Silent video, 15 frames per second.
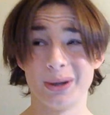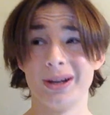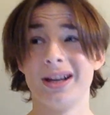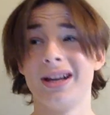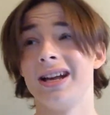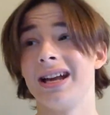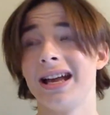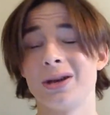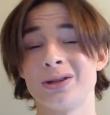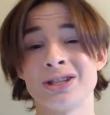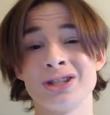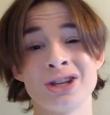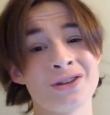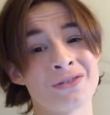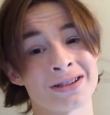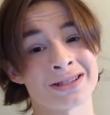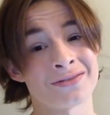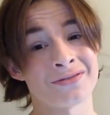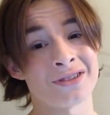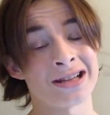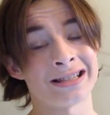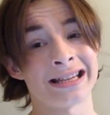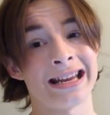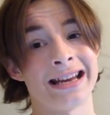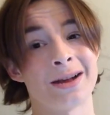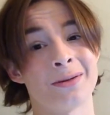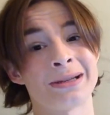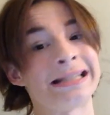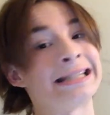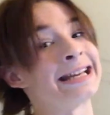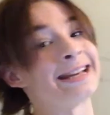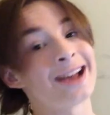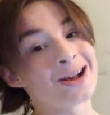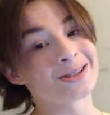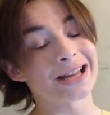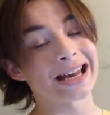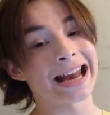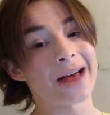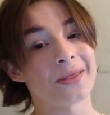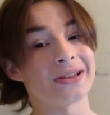It was in 2013. I went to see Girls Aloud,